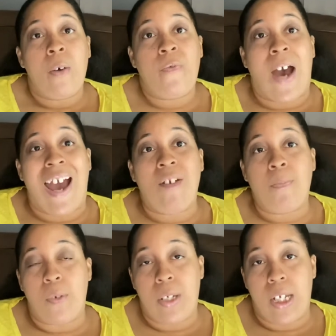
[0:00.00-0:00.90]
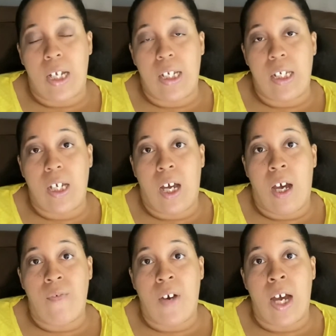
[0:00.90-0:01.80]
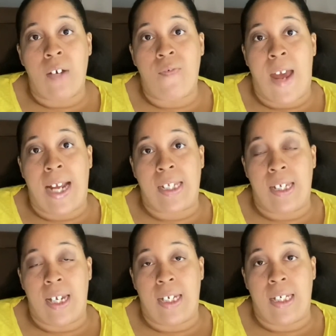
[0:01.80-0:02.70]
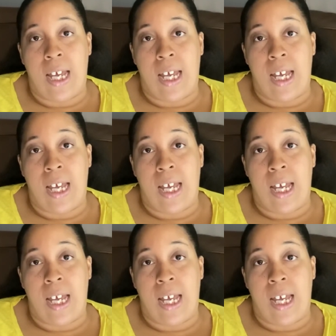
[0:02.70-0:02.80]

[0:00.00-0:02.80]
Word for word: 5% of unvaccinated